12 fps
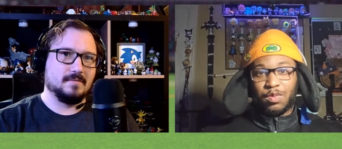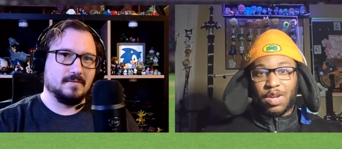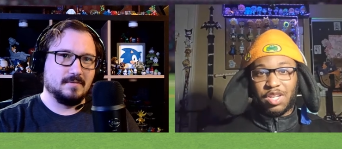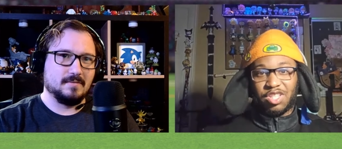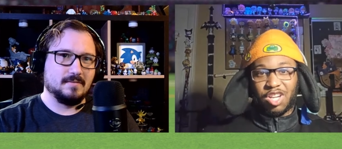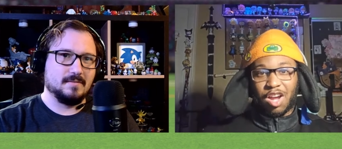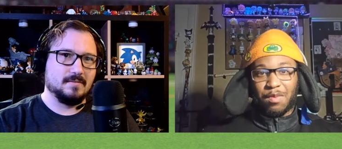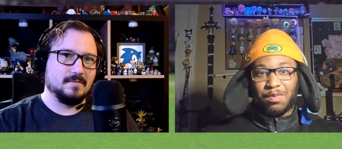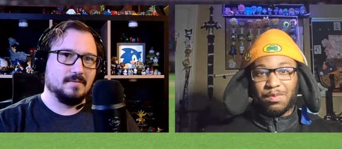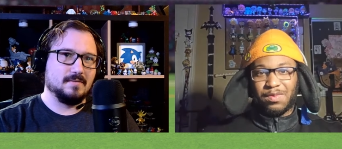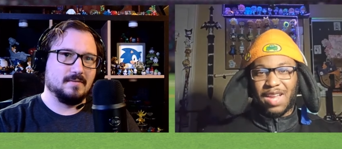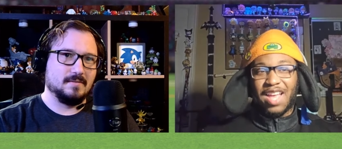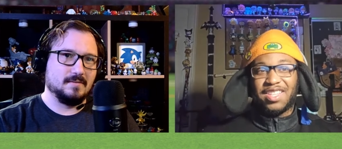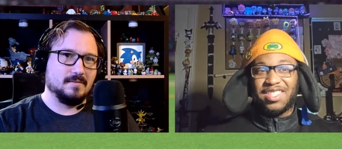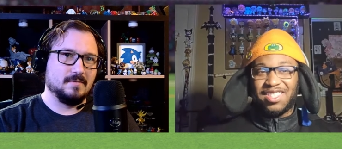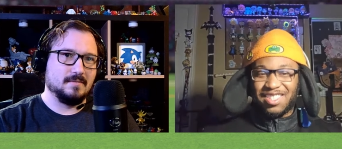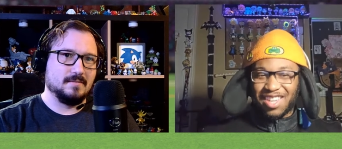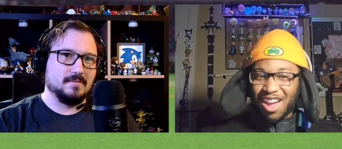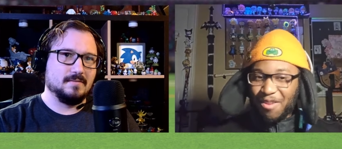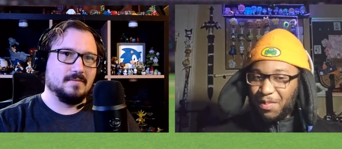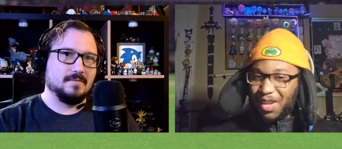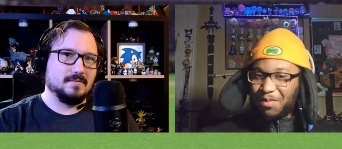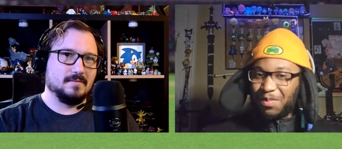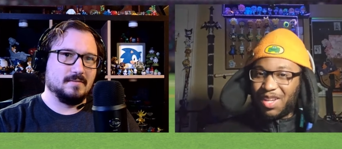Speaker 1: to my job, not
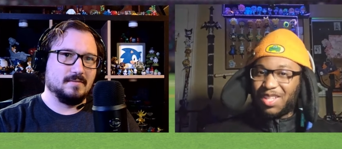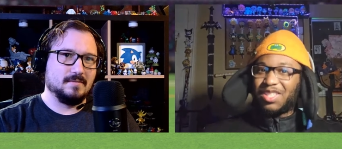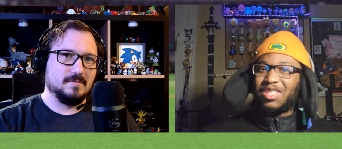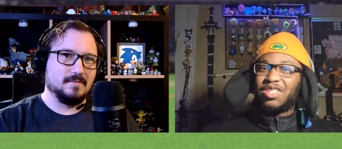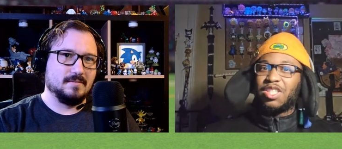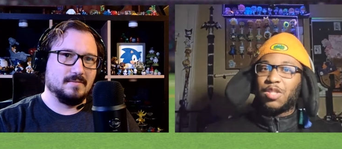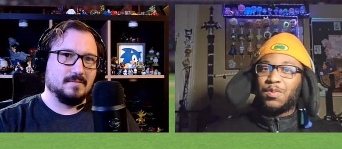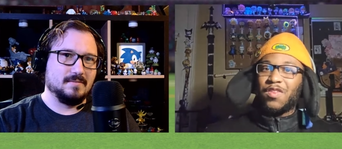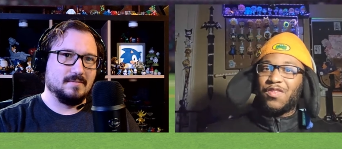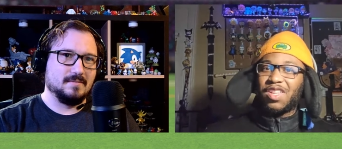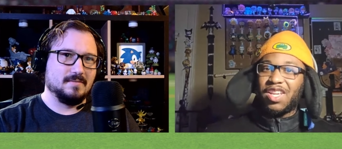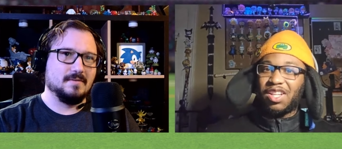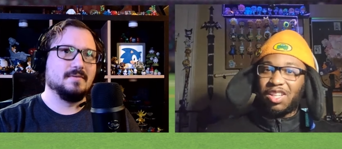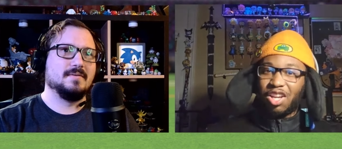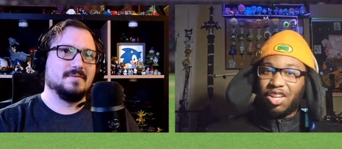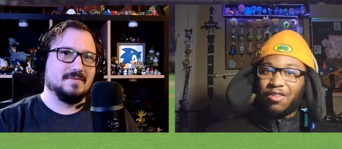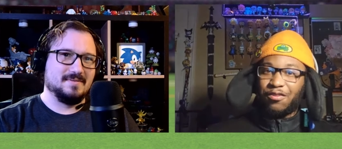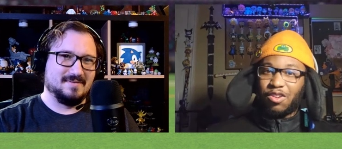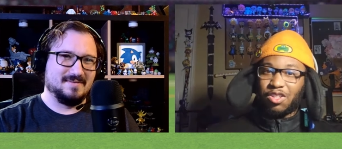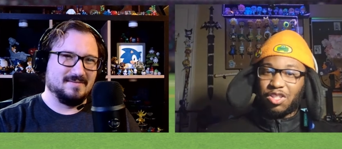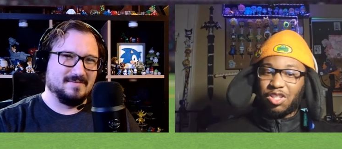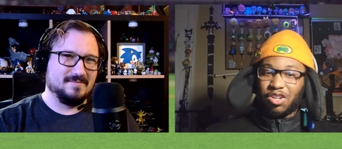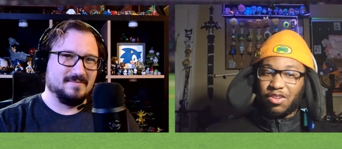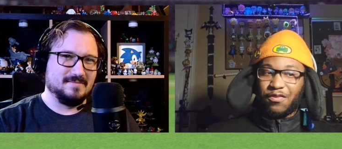scalping, but specifically looking for
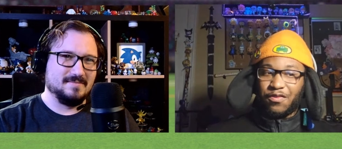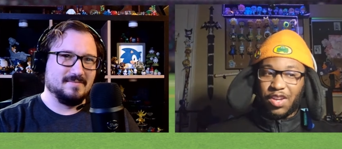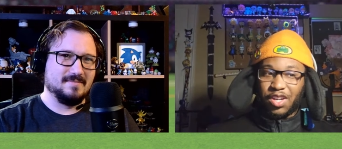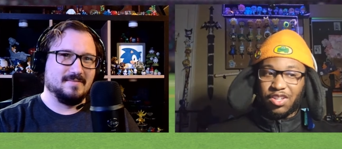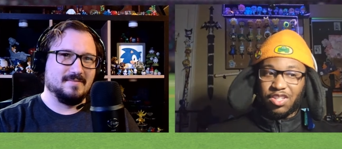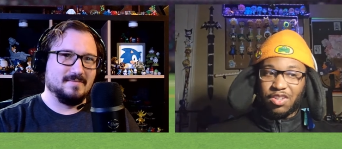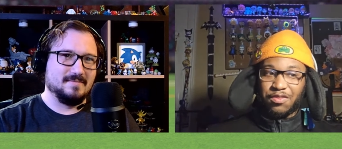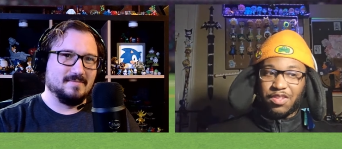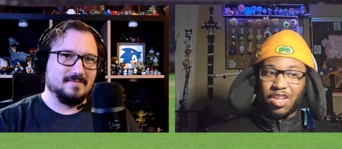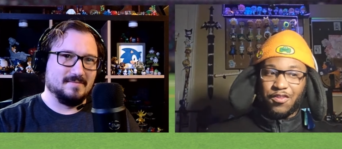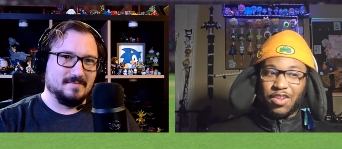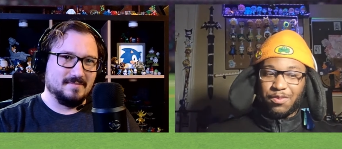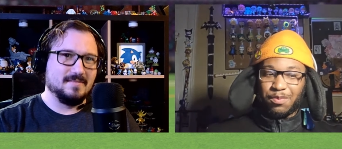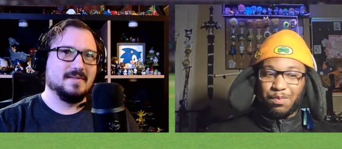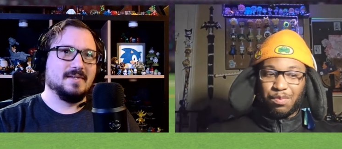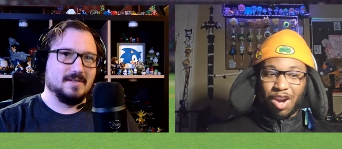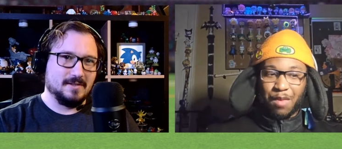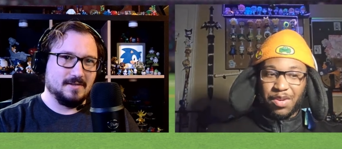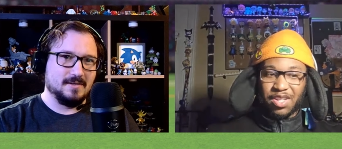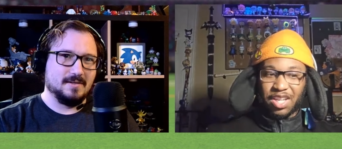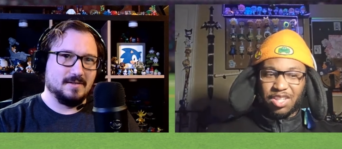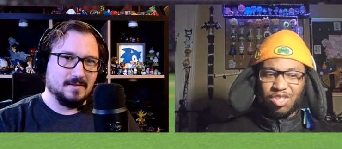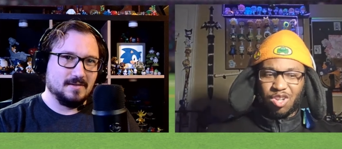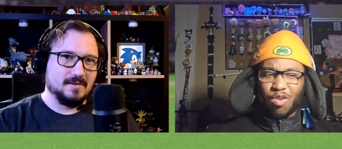certain figures of different properties
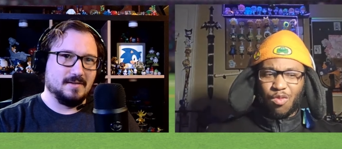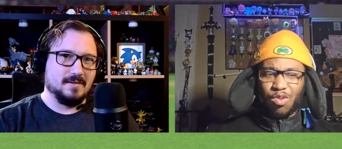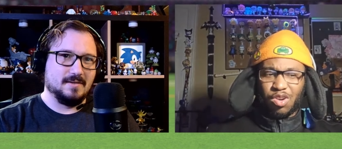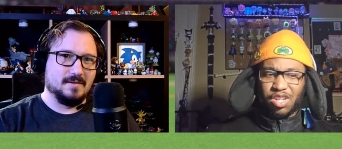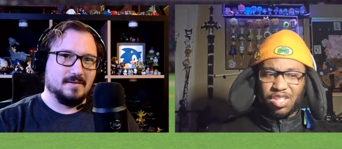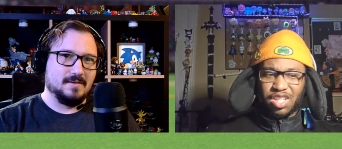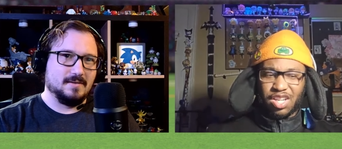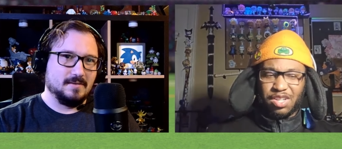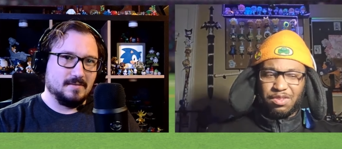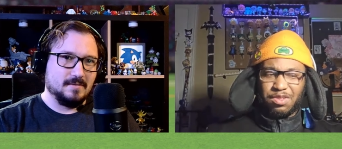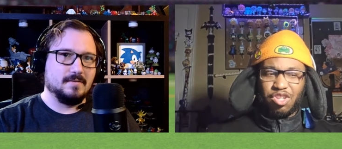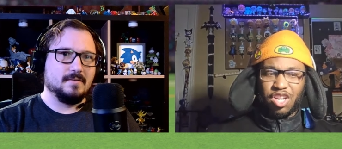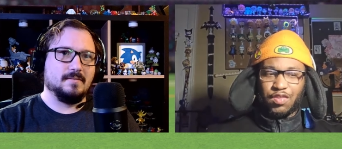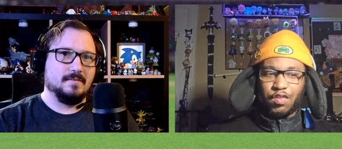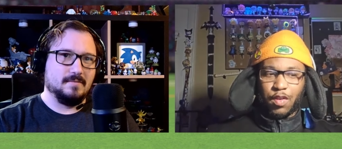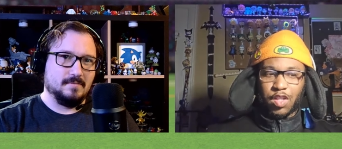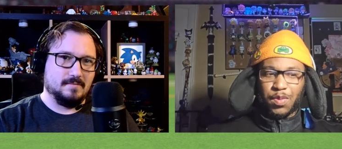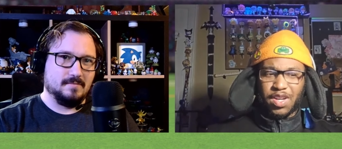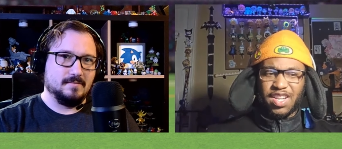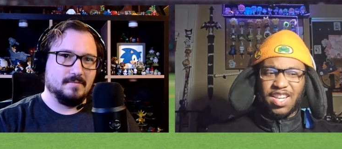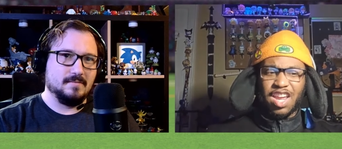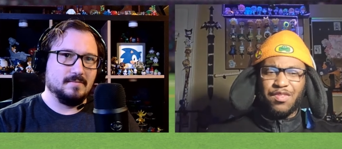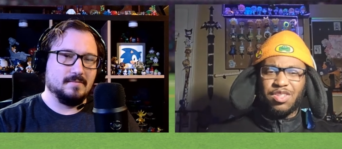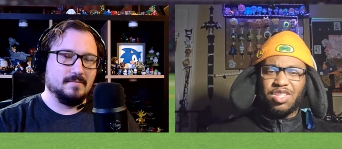like Star Wars and Transformers, but
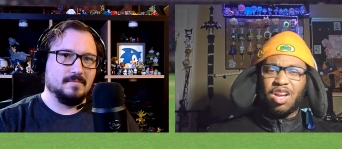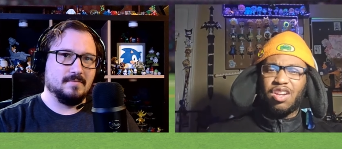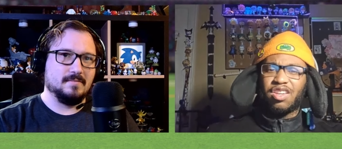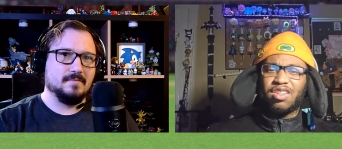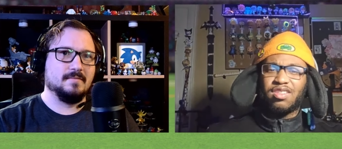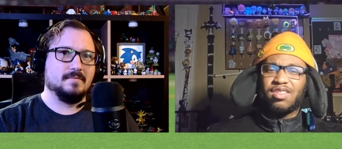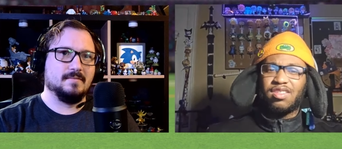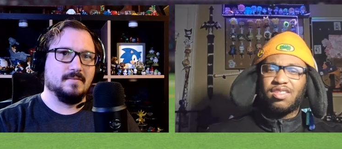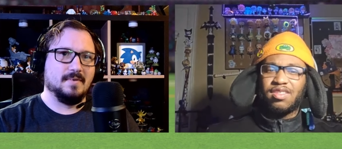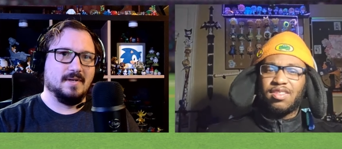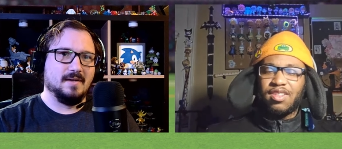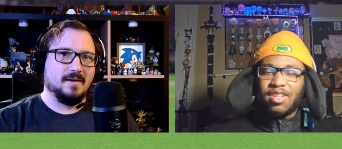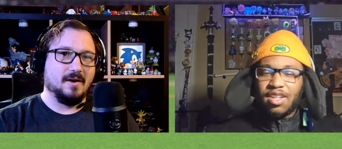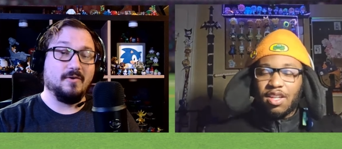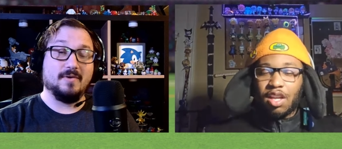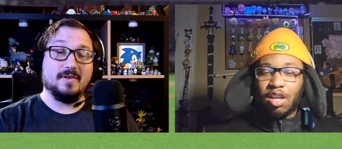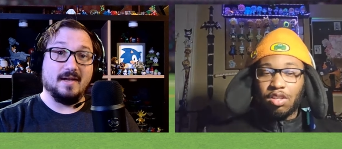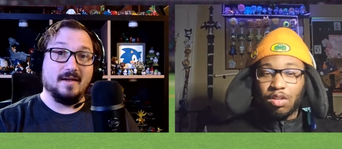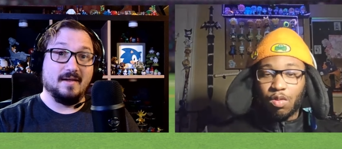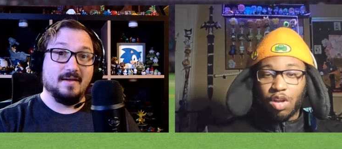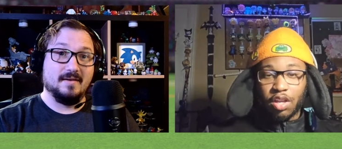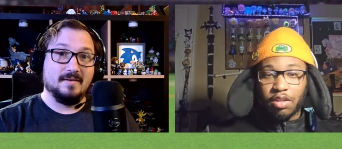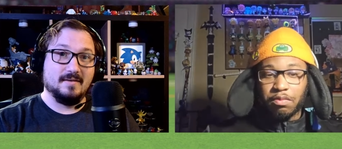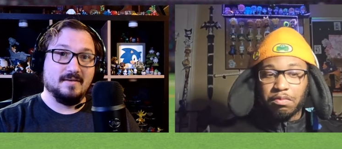never Sonic. Oh, really? I know
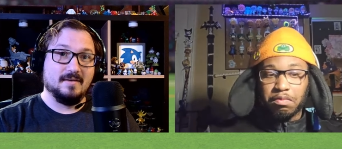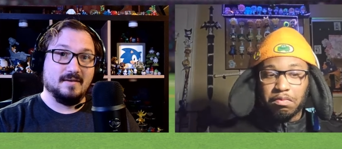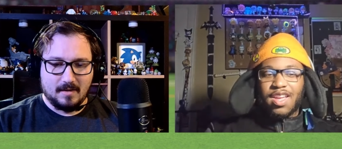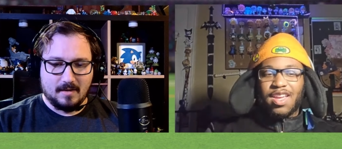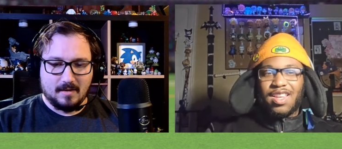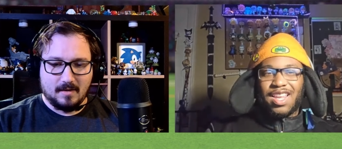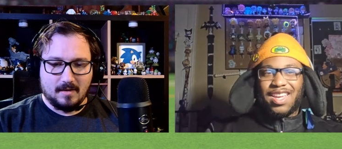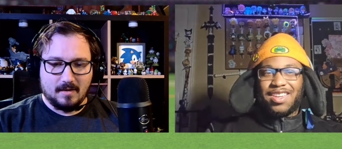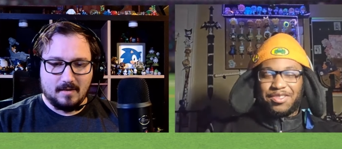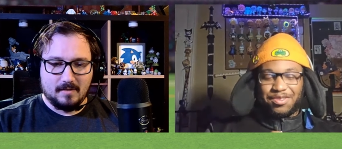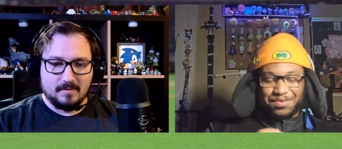why. Like,